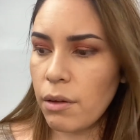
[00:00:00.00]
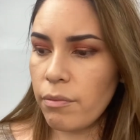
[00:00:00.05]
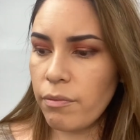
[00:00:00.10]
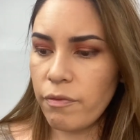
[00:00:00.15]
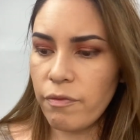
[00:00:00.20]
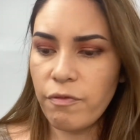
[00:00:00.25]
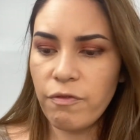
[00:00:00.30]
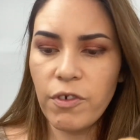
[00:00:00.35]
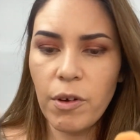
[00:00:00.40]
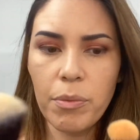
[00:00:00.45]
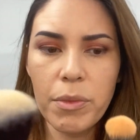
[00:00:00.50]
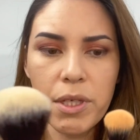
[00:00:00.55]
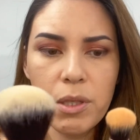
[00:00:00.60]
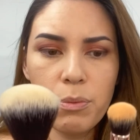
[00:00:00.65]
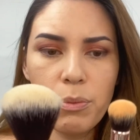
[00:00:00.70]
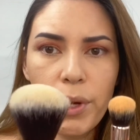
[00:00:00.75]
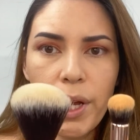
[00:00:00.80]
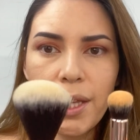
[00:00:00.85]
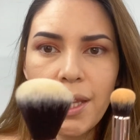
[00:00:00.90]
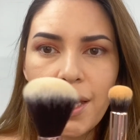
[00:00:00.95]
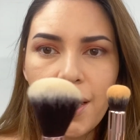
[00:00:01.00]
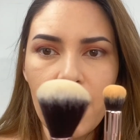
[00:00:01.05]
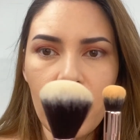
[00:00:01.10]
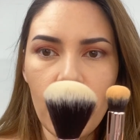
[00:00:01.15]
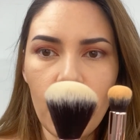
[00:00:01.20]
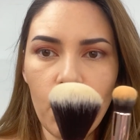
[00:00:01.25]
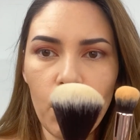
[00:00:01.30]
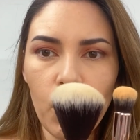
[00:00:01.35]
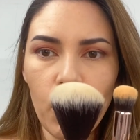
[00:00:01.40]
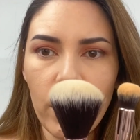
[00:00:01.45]
from this brand that
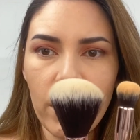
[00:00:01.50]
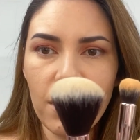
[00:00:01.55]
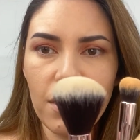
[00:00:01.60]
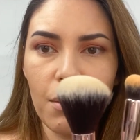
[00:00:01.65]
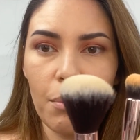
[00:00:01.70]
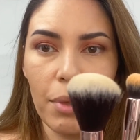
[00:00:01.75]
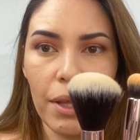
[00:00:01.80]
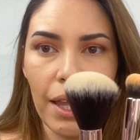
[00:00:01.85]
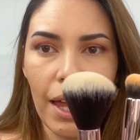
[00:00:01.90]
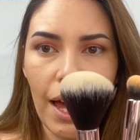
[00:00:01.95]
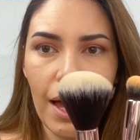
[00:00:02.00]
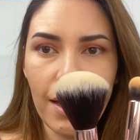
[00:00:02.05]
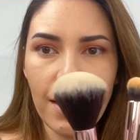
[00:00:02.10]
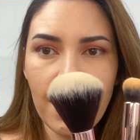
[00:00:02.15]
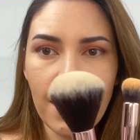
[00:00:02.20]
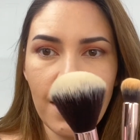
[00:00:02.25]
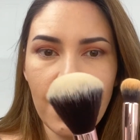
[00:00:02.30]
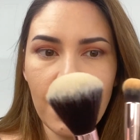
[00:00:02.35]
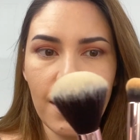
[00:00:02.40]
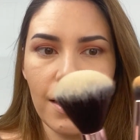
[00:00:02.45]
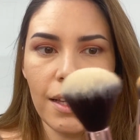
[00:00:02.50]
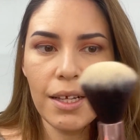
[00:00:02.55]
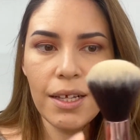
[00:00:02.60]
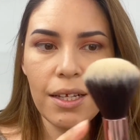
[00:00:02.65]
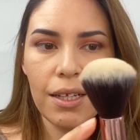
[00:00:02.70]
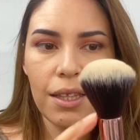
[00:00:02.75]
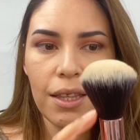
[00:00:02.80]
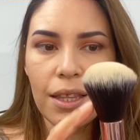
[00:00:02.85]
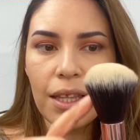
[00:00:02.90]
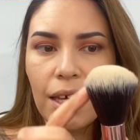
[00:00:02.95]
come with the black,
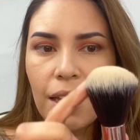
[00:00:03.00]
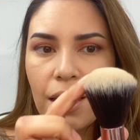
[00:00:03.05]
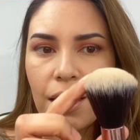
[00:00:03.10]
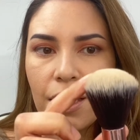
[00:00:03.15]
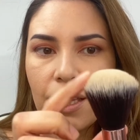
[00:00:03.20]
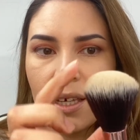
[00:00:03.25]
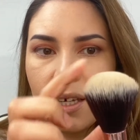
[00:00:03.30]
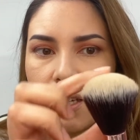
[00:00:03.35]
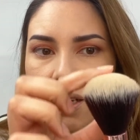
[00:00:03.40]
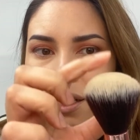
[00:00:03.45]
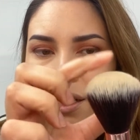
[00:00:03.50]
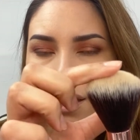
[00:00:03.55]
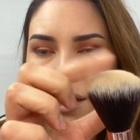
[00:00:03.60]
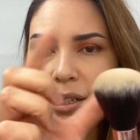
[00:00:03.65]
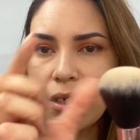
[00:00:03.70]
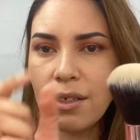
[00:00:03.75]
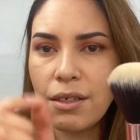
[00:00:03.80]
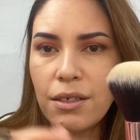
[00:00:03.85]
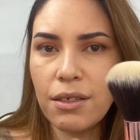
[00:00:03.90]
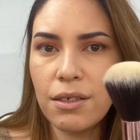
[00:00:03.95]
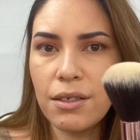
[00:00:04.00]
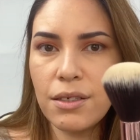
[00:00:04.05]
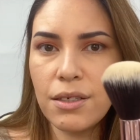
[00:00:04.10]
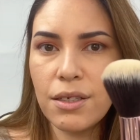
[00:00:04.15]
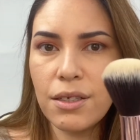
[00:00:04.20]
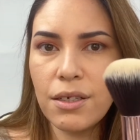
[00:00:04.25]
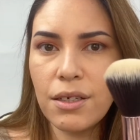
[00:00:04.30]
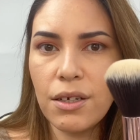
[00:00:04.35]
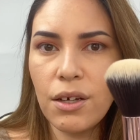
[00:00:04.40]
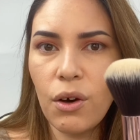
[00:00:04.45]
they
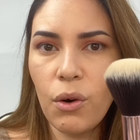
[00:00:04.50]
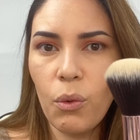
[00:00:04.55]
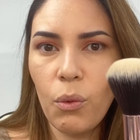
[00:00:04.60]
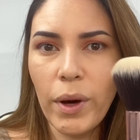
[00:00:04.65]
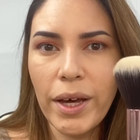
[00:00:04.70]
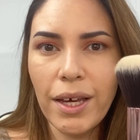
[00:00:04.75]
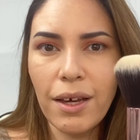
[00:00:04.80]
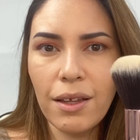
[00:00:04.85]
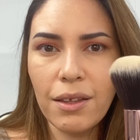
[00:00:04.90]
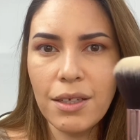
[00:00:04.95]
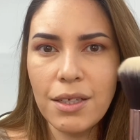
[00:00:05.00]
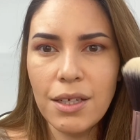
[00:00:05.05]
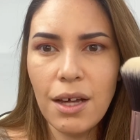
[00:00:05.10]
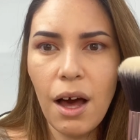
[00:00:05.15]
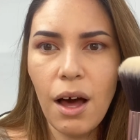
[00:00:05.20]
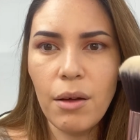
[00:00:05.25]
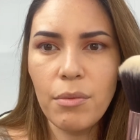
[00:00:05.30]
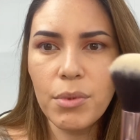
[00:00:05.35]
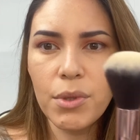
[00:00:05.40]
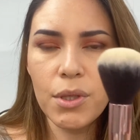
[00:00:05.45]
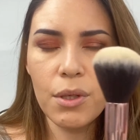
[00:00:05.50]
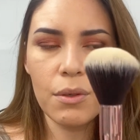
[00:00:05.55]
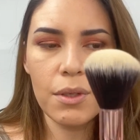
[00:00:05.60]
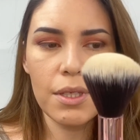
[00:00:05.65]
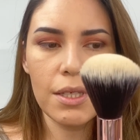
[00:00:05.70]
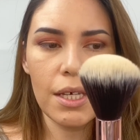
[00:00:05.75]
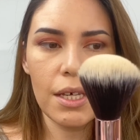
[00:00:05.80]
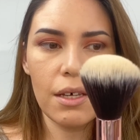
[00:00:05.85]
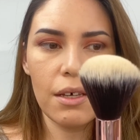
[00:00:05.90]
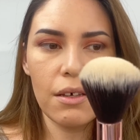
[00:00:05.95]
go white on the top. So it's
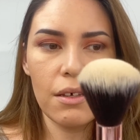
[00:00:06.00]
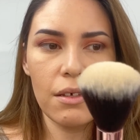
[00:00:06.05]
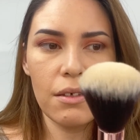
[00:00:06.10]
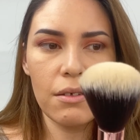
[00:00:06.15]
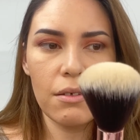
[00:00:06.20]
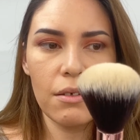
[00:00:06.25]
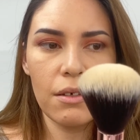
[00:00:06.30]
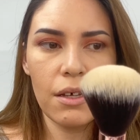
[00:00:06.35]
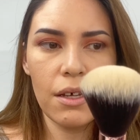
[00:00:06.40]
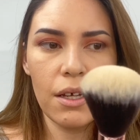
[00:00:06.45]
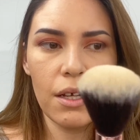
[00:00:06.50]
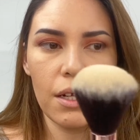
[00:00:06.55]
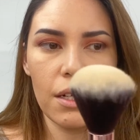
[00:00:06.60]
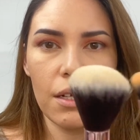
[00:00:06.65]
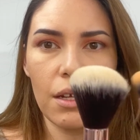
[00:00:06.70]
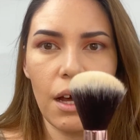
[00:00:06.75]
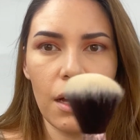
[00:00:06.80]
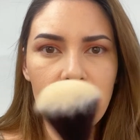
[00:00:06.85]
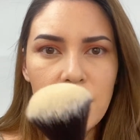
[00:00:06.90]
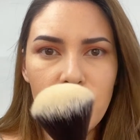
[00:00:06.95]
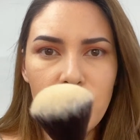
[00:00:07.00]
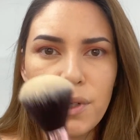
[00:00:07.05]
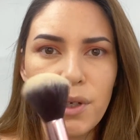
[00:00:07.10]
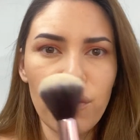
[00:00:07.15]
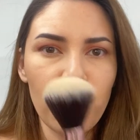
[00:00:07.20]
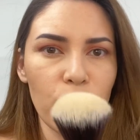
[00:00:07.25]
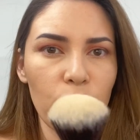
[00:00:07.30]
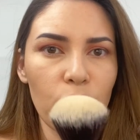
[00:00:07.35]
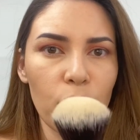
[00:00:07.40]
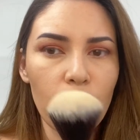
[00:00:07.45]
like not even a
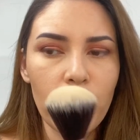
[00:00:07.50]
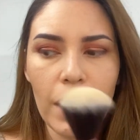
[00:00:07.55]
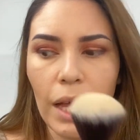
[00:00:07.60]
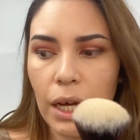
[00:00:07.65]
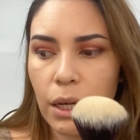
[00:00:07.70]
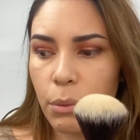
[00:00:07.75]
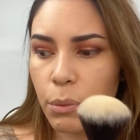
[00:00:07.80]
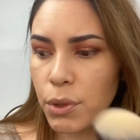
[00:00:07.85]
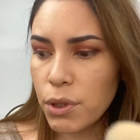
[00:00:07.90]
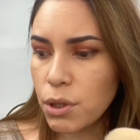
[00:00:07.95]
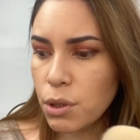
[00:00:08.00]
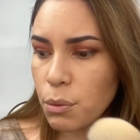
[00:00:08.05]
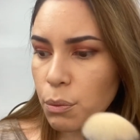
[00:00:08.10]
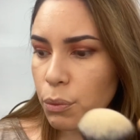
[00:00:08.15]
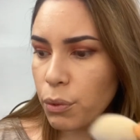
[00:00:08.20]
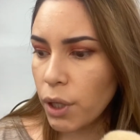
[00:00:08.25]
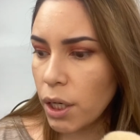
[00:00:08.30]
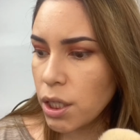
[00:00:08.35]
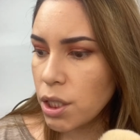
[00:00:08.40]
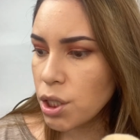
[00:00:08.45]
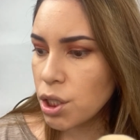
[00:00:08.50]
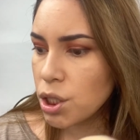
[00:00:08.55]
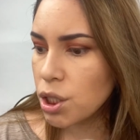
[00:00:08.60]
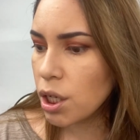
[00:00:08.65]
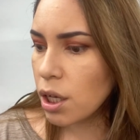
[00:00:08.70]
full black bristle brush.